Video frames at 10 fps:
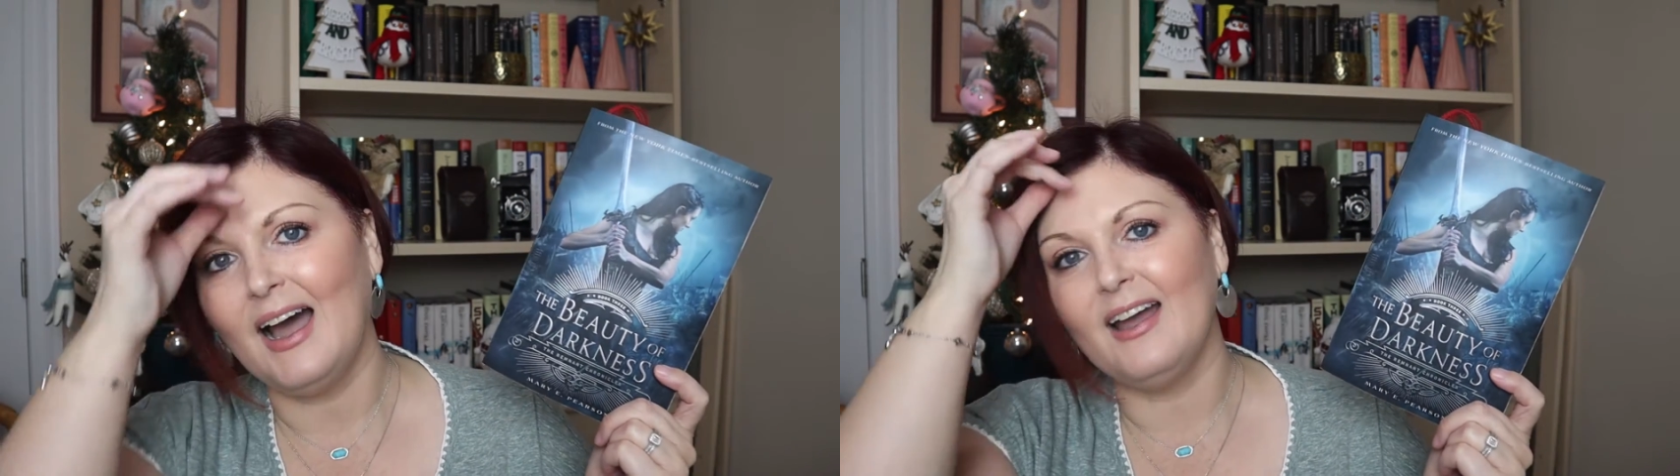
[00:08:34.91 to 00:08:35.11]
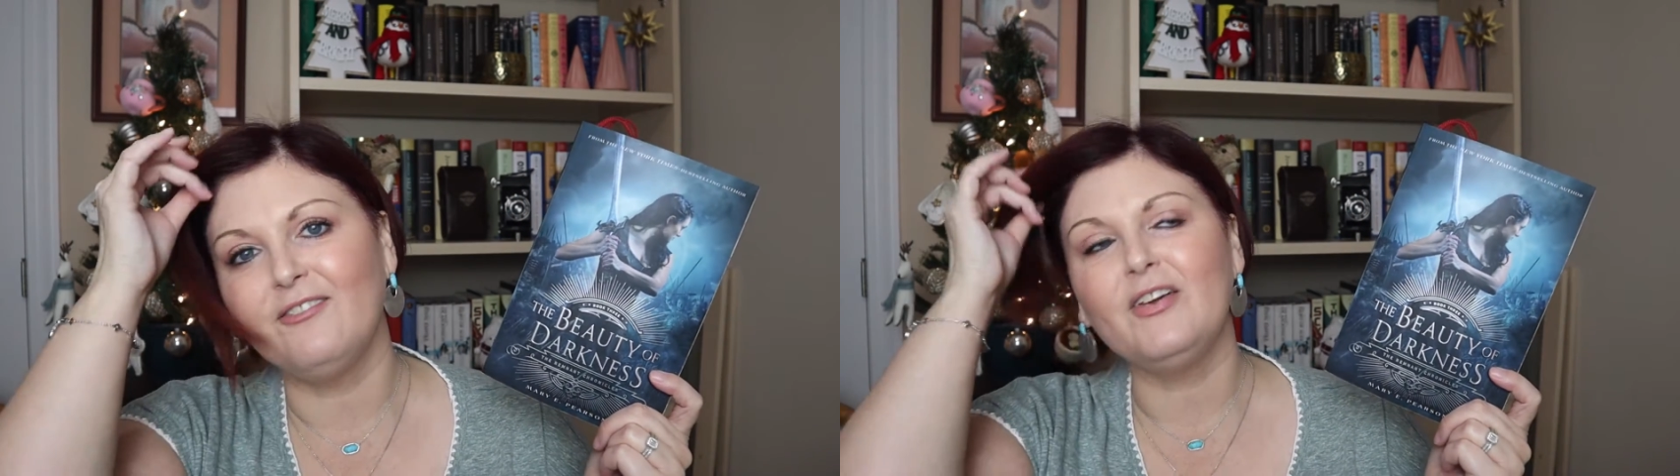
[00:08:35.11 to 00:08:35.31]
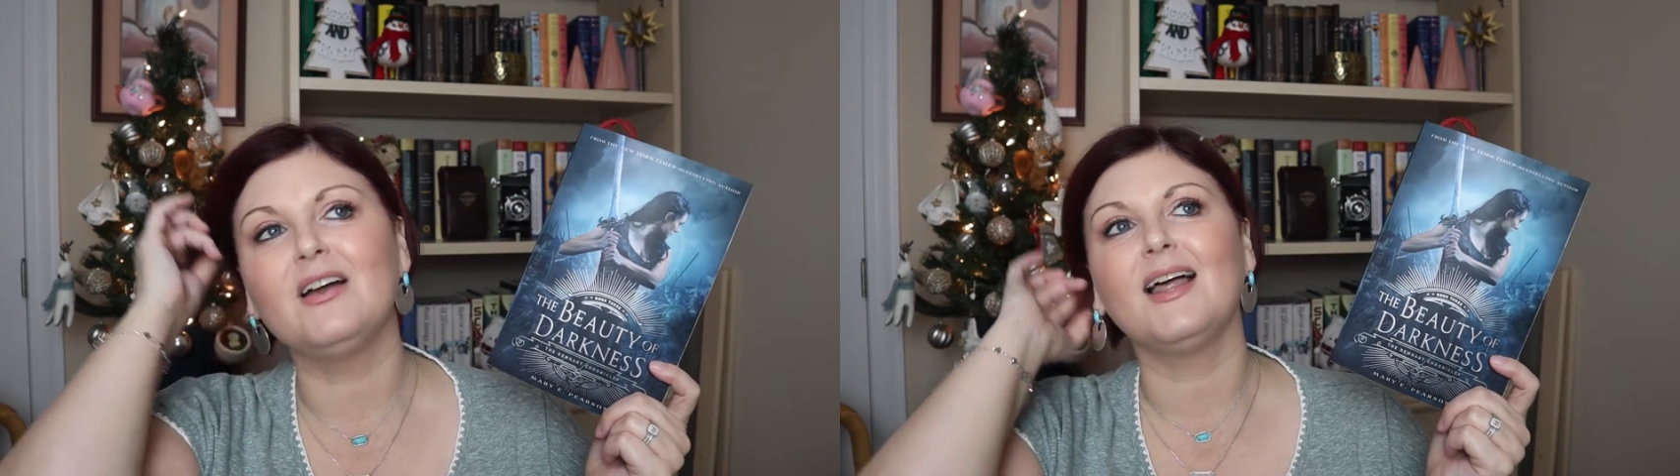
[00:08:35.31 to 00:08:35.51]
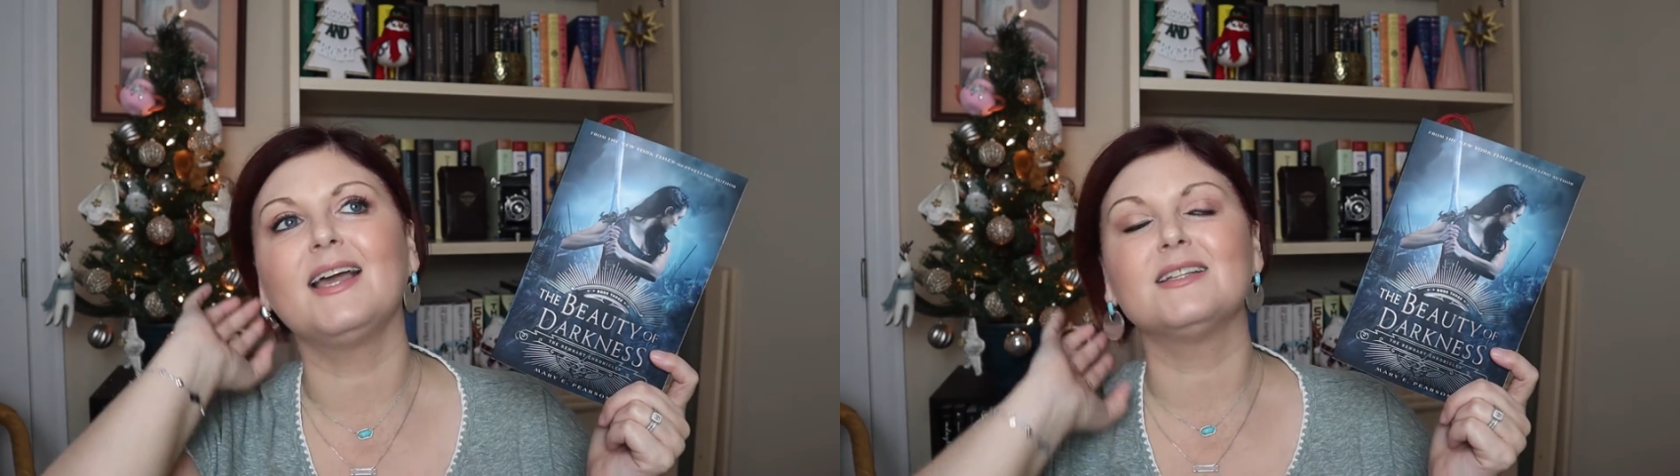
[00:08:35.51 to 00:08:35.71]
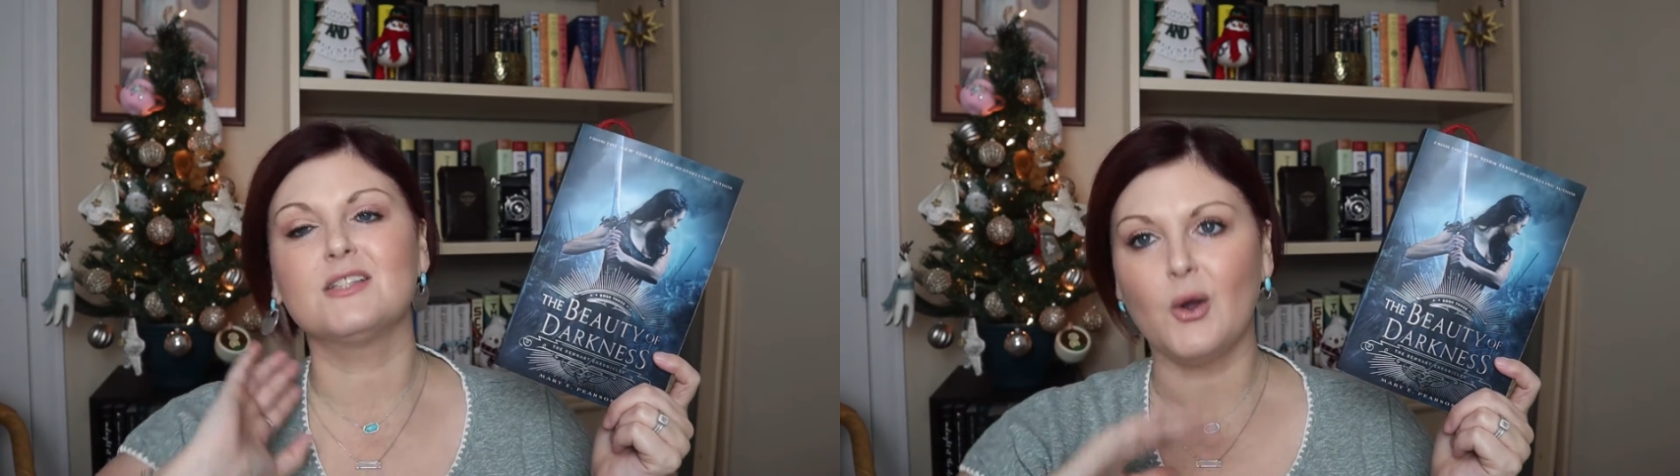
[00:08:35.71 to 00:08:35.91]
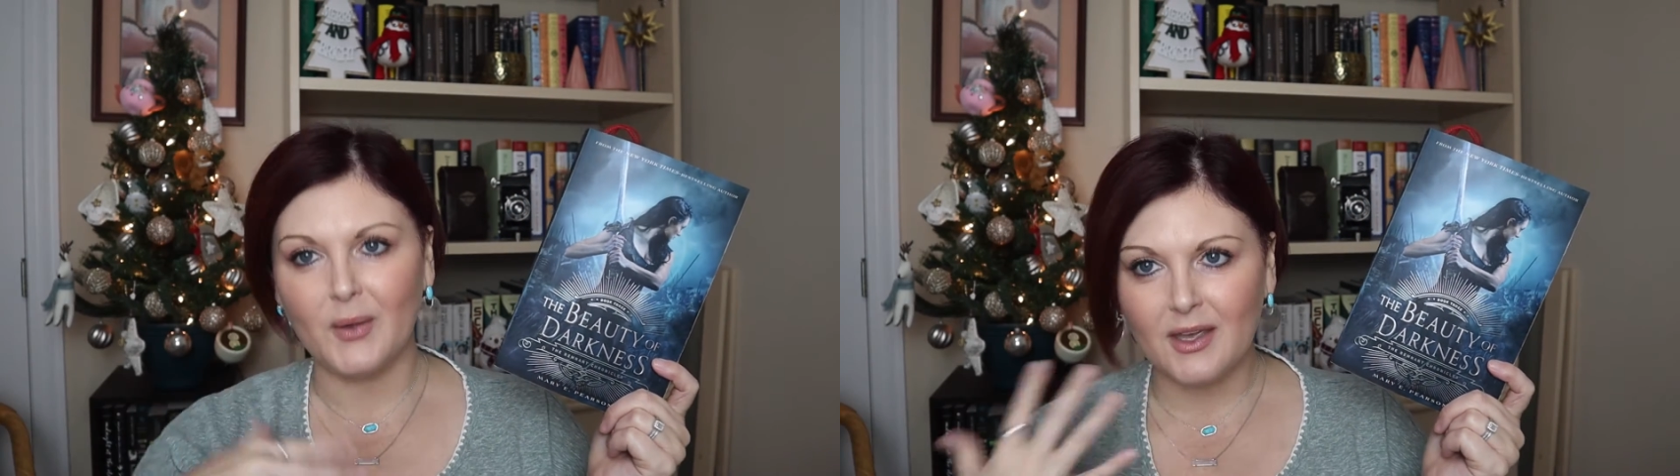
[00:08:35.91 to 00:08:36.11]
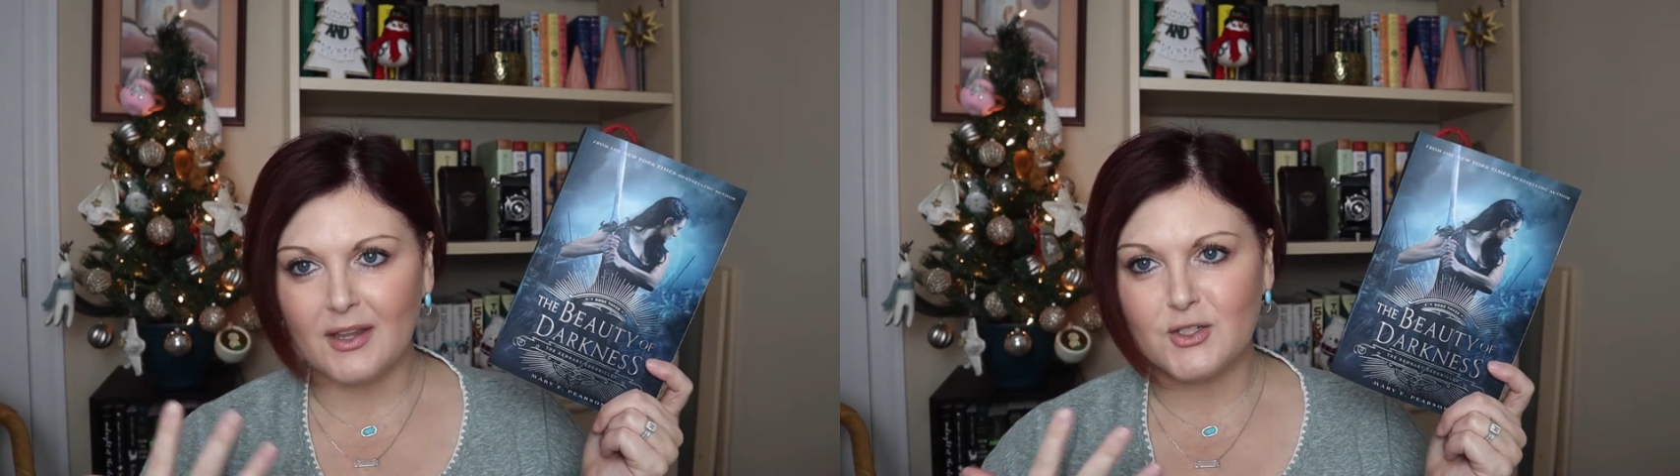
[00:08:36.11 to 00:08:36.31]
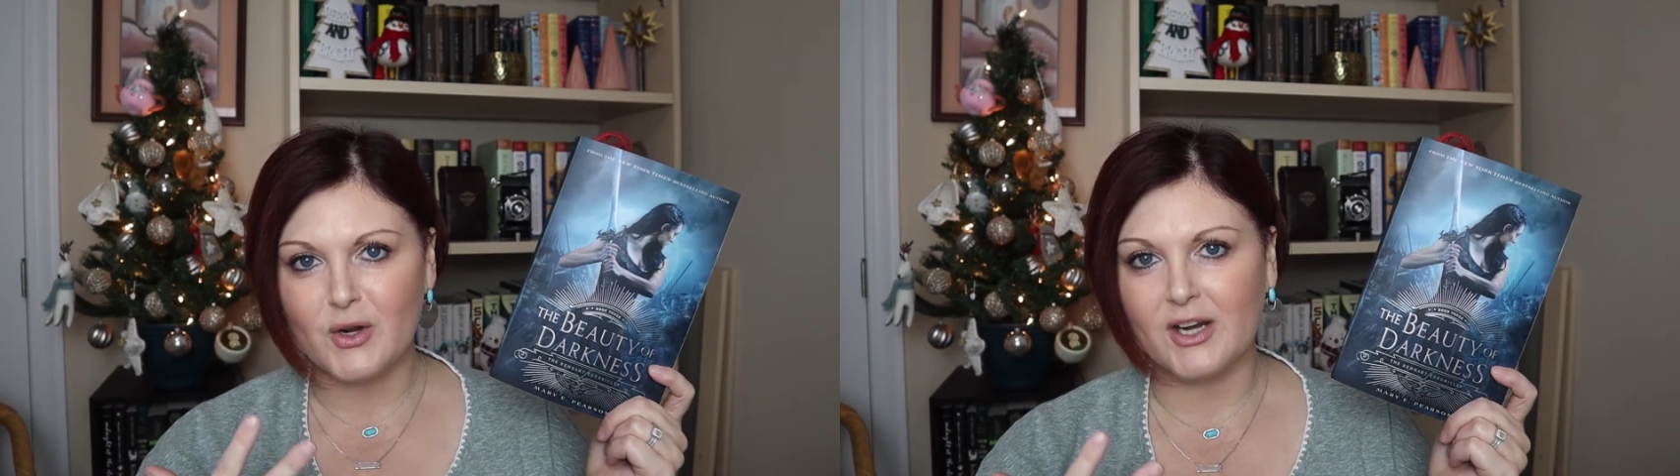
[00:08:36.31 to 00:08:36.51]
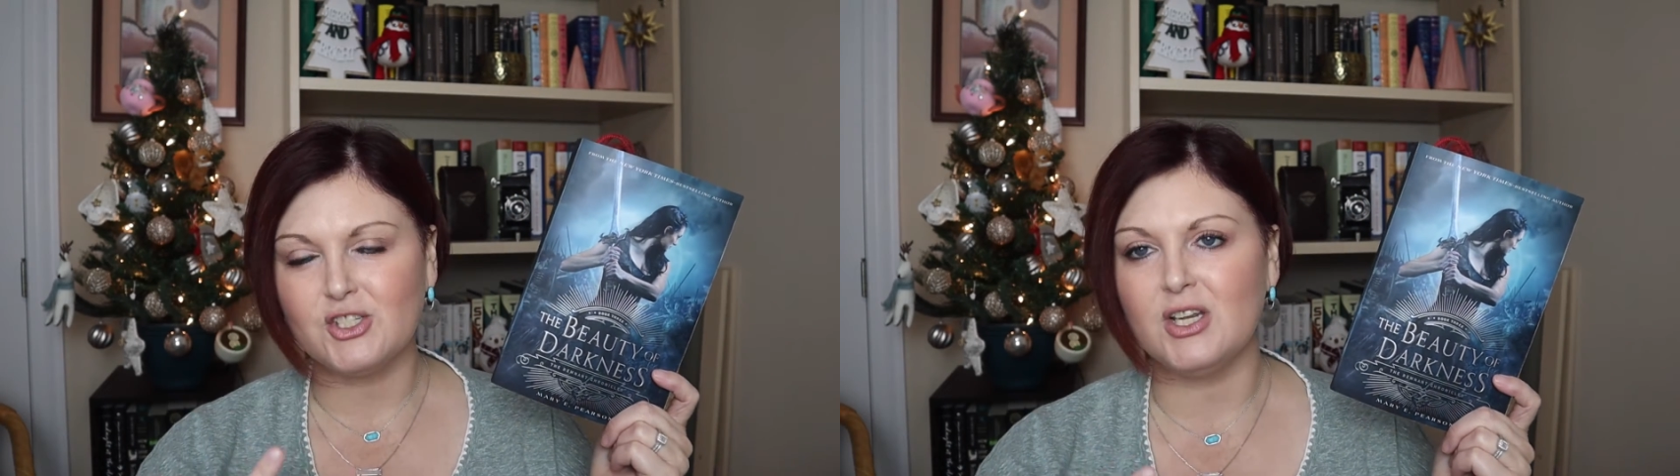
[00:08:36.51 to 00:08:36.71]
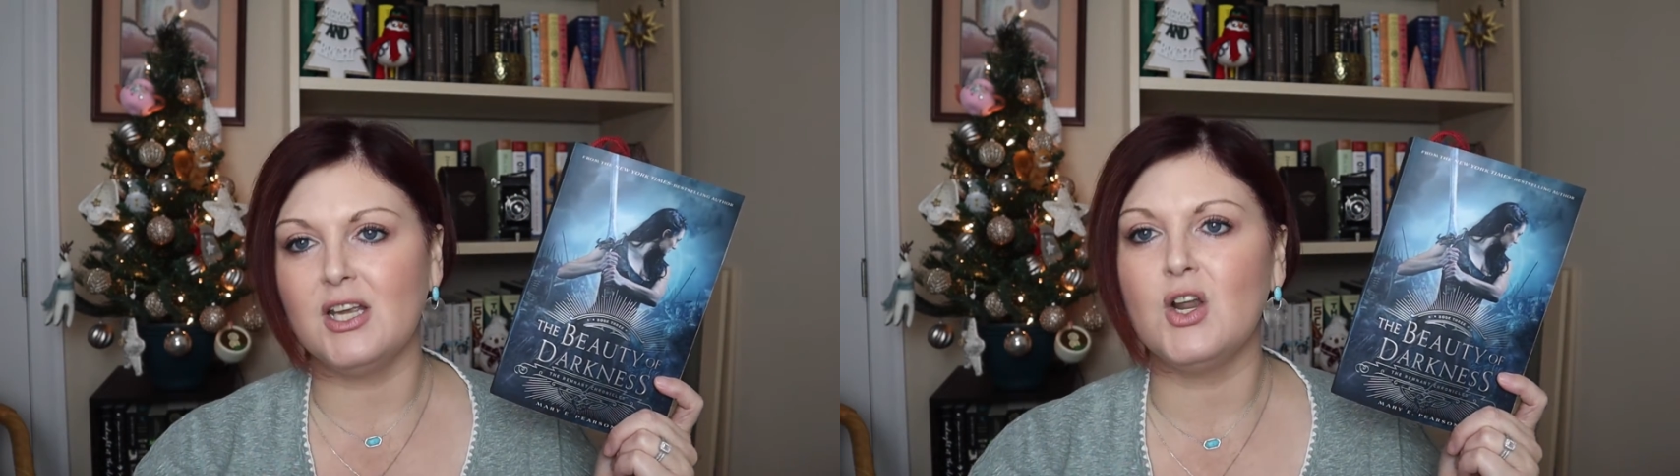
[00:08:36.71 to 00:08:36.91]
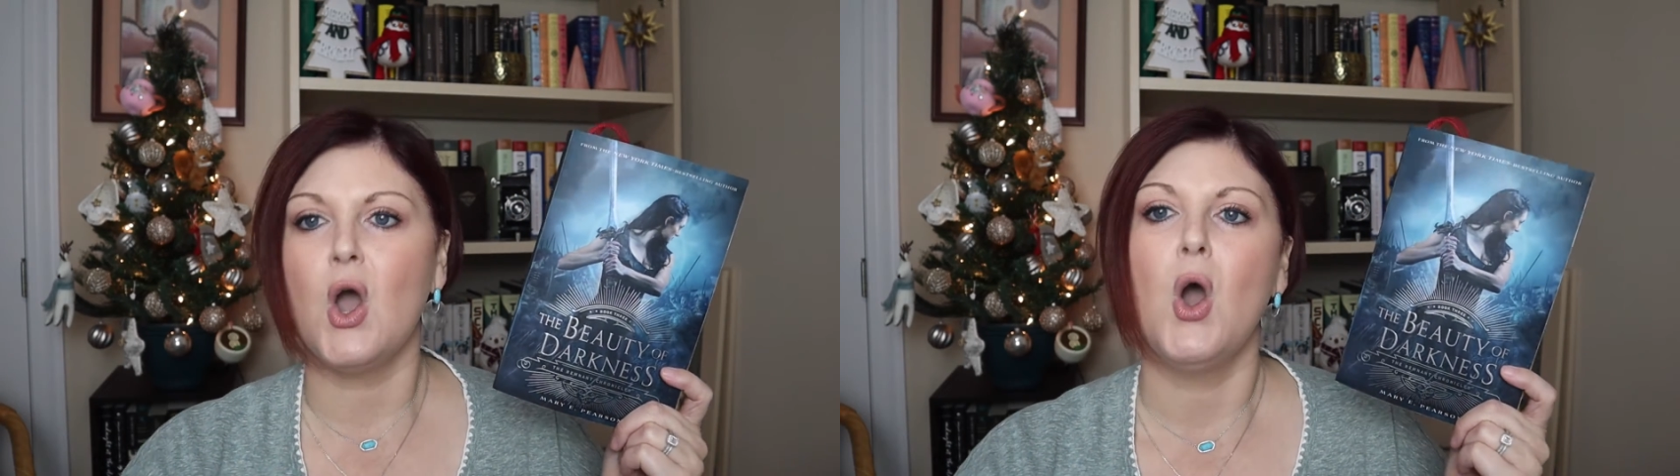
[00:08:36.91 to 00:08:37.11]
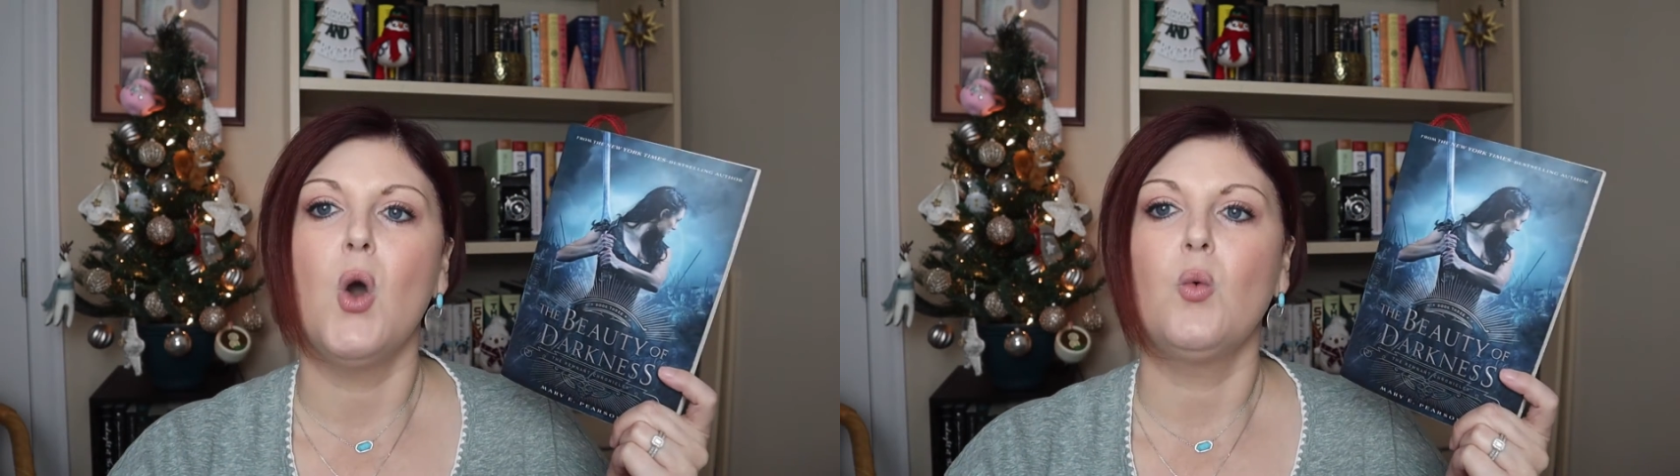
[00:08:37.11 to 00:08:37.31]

I feel like it's going in a direction